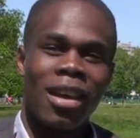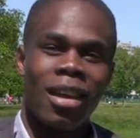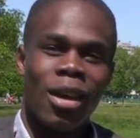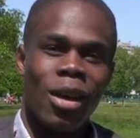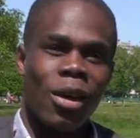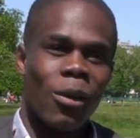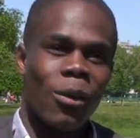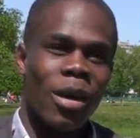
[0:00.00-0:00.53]
I'm
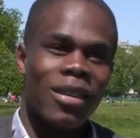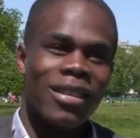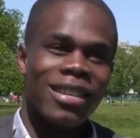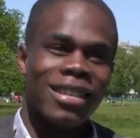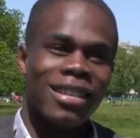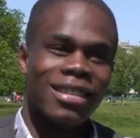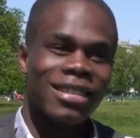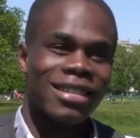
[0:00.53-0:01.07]
a brilliant
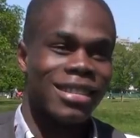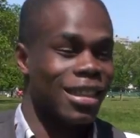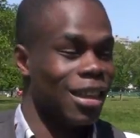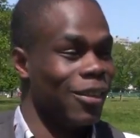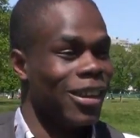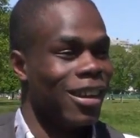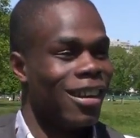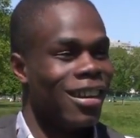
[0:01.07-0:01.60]
person.
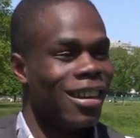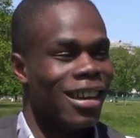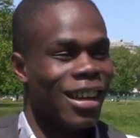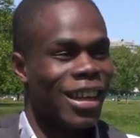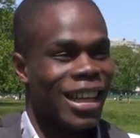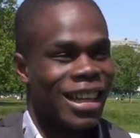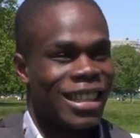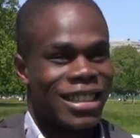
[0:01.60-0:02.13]
There
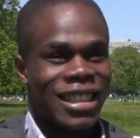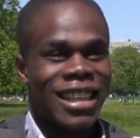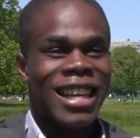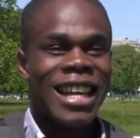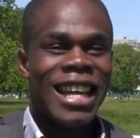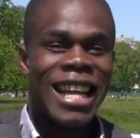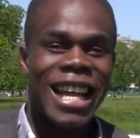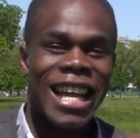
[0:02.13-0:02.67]
we
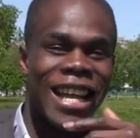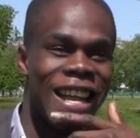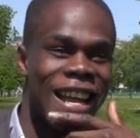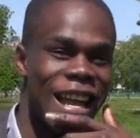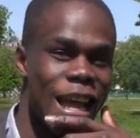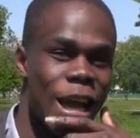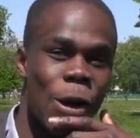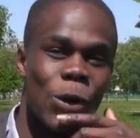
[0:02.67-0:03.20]
are.
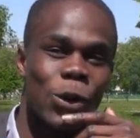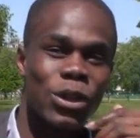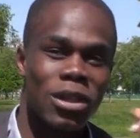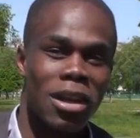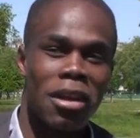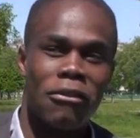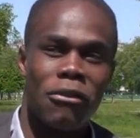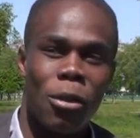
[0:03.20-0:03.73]
It all
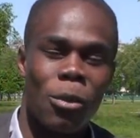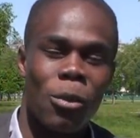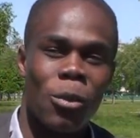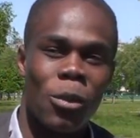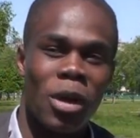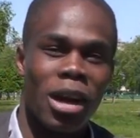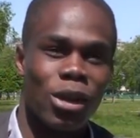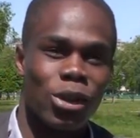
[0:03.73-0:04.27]
started from
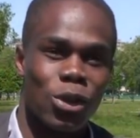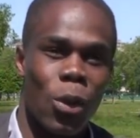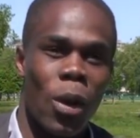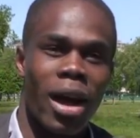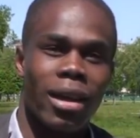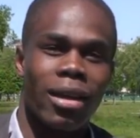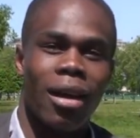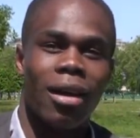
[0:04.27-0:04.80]
when I was
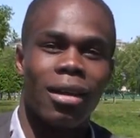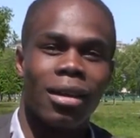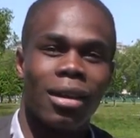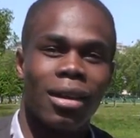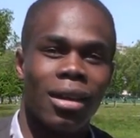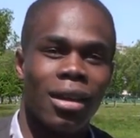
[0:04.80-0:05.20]
quite young.